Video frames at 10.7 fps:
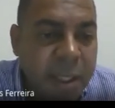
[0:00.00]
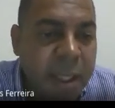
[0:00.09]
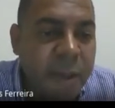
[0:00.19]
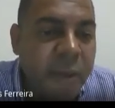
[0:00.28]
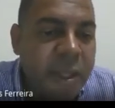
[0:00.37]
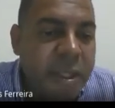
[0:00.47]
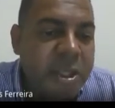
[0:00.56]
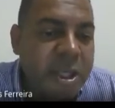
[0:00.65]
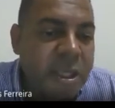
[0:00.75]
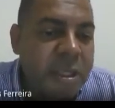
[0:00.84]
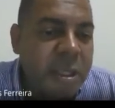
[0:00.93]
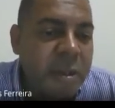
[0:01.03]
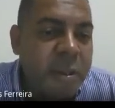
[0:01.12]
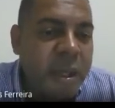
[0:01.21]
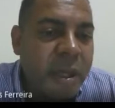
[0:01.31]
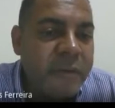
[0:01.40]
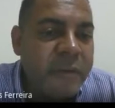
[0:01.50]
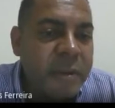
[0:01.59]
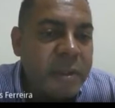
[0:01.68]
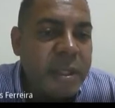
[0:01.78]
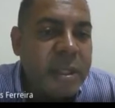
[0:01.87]
And when they change their
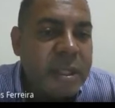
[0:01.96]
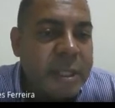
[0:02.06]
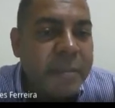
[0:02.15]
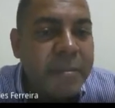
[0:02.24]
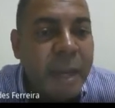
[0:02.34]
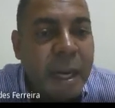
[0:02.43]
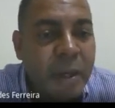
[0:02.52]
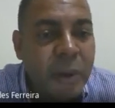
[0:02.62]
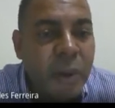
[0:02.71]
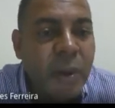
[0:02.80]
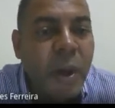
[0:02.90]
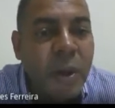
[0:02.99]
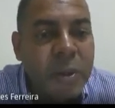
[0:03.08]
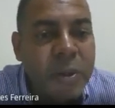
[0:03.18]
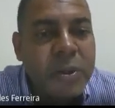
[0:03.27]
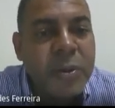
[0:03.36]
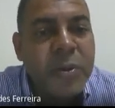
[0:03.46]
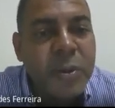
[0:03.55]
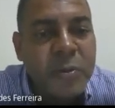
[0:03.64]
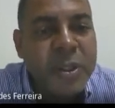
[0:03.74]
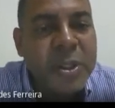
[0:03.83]
behavior, the macro also
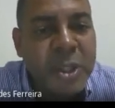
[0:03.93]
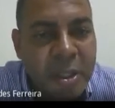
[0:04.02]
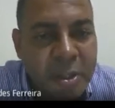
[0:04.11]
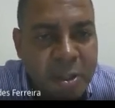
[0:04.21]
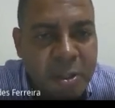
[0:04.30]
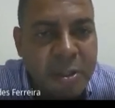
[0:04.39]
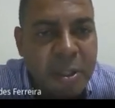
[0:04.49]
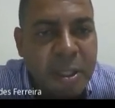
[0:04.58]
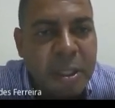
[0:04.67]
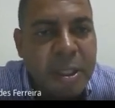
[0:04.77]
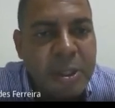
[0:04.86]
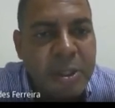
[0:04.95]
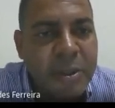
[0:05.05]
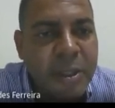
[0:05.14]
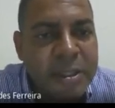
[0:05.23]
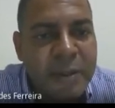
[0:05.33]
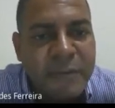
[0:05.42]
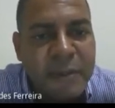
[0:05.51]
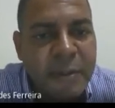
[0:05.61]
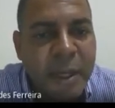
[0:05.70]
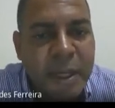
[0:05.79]
will be changed. So that is a
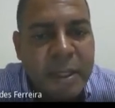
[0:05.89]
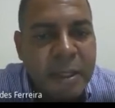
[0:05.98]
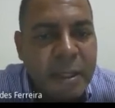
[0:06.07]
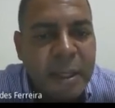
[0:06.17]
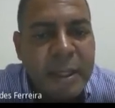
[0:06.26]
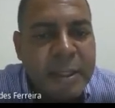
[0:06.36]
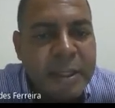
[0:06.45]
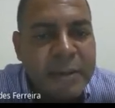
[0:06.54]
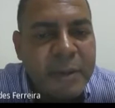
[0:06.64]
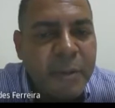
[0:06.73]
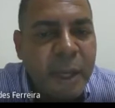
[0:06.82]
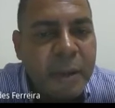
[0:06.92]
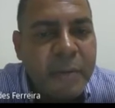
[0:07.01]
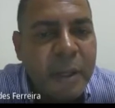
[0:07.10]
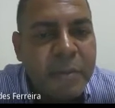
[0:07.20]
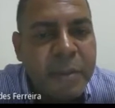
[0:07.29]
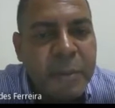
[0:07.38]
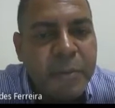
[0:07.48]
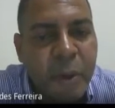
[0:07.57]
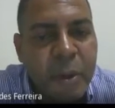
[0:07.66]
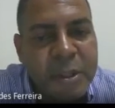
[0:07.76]
feedback, and this feedback may
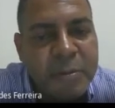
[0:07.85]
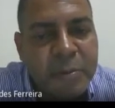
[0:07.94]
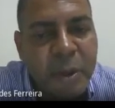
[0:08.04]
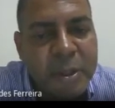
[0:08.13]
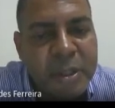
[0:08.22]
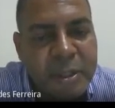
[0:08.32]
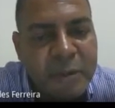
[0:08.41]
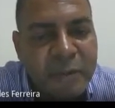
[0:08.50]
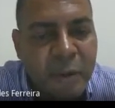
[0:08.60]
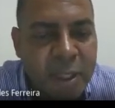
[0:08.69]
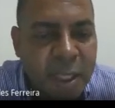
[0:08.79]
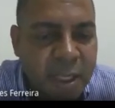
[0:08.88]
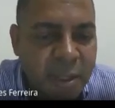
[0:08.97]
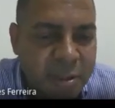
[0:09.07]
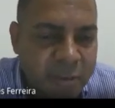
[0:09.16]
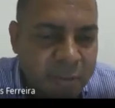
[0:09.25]
be positive or negative.